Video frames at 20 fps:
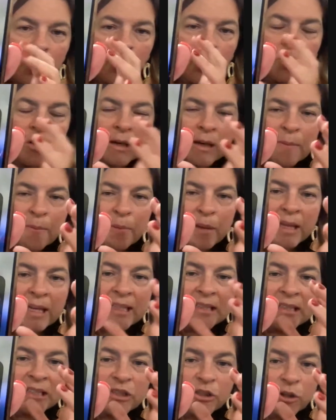your
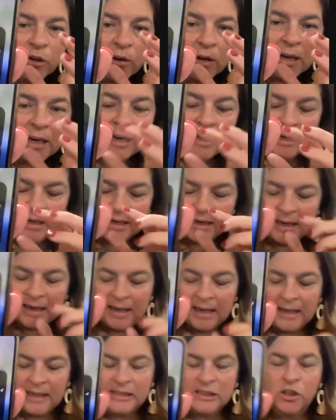complete
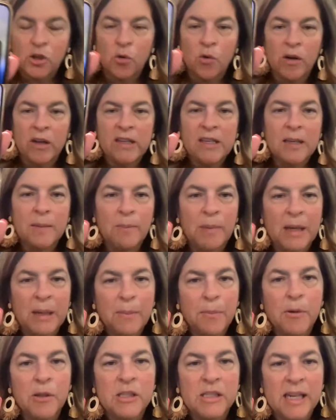screen is going to
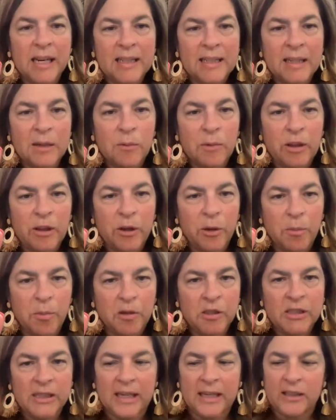be projected with your
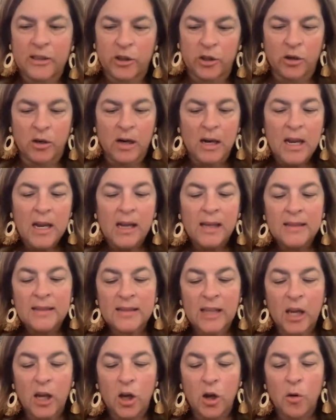projector.
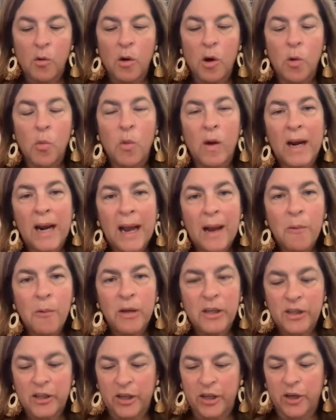So what I
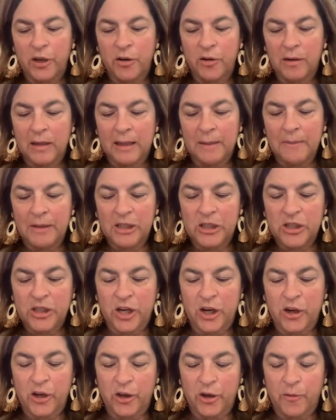would do, let me
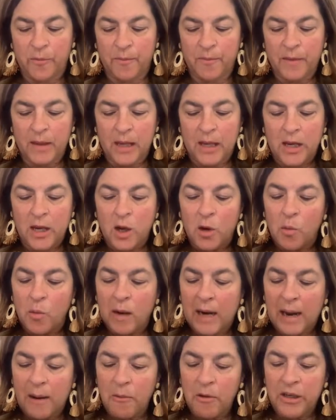show you.
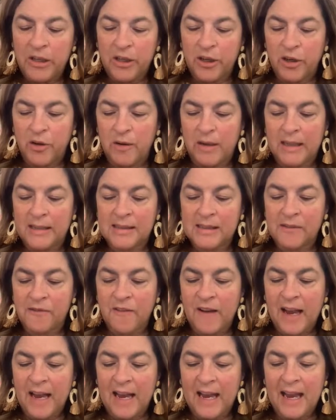What I would do is if
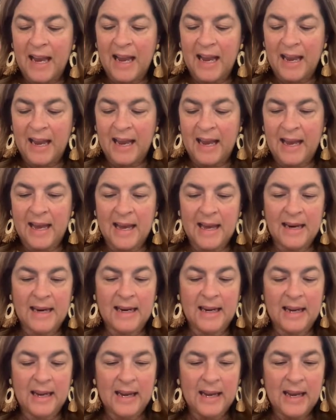I
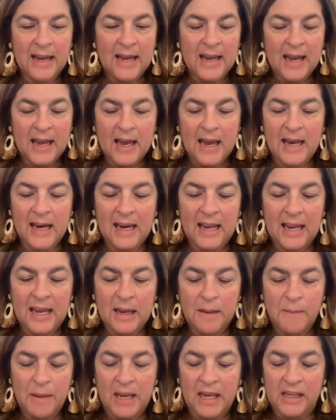had an
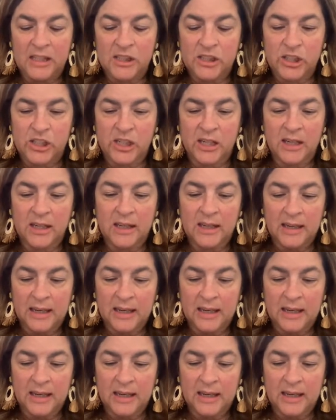image,